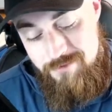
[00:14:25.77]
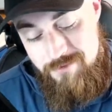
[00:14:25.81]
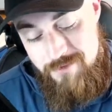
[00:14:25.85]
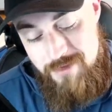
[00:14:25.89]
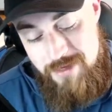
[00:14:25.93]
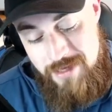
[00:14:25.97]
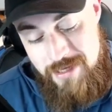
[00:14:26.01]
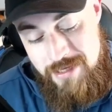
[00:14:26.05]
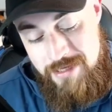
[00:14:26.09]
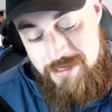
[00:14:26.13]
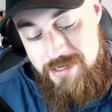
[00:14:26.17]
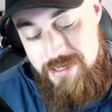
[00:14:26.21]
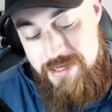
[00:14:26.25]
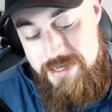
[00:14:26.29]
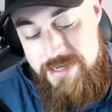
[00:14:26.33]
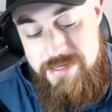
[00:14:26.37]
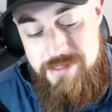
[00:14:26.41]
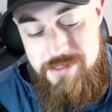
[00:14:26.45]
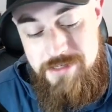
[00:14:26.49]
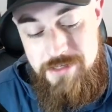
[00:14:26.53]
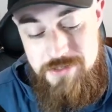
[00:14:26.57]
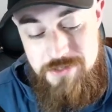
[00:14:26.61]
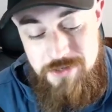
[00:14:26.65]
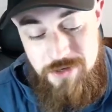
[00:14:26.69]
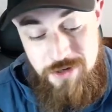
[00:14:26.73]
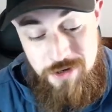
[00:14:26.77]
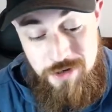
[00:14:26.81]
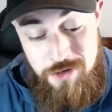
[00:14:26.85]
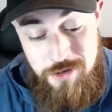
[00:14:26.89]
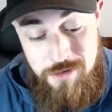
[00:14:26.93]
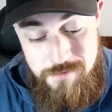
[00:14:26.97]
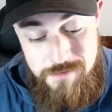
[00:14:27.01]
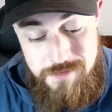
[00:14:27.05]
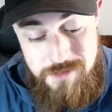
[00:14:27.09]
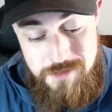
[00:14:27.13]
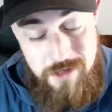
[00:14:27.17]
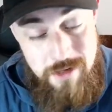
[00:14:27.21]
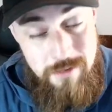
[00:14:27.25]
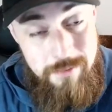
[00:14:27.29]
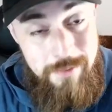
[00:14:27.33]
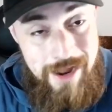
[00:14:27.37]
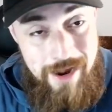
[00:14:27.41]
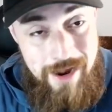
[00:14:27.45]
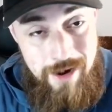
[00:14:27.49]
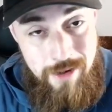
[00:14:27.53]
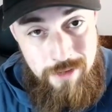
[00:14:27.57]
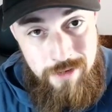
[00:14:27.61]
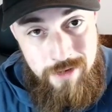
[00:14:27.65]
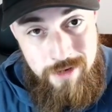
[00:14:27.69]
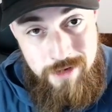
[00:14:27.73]
And he deserves a
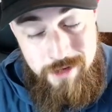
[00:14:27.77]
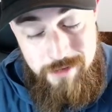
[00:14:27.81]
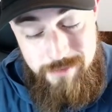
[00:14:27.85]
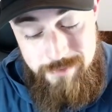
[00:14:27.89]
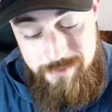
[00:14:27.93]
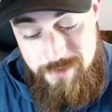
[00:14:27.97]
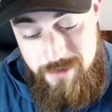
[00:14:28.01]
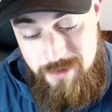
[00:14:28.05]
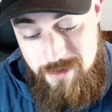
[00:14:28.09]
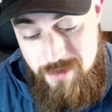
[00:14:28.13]
power-up.